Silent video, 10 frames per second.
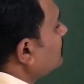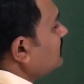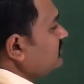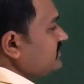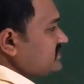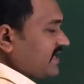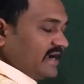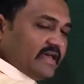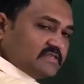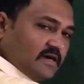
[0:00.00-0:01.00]
In the
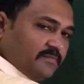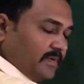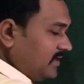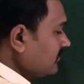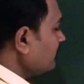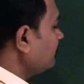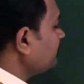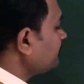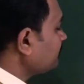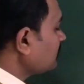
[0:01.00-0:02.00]
second example,
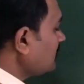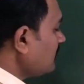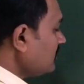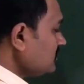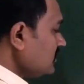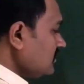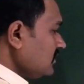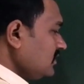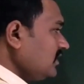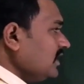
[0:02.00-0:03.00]

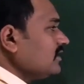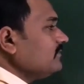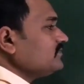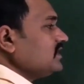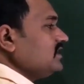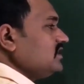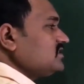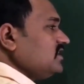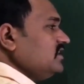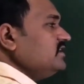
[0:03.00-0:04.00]
here the
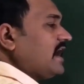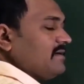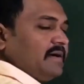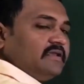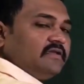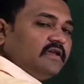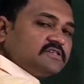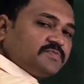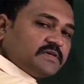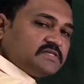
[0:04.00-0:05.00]
ethylene diamine
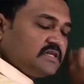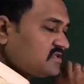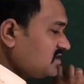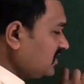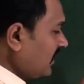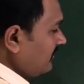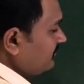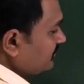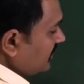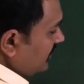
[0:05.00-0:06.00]
is present 3 times,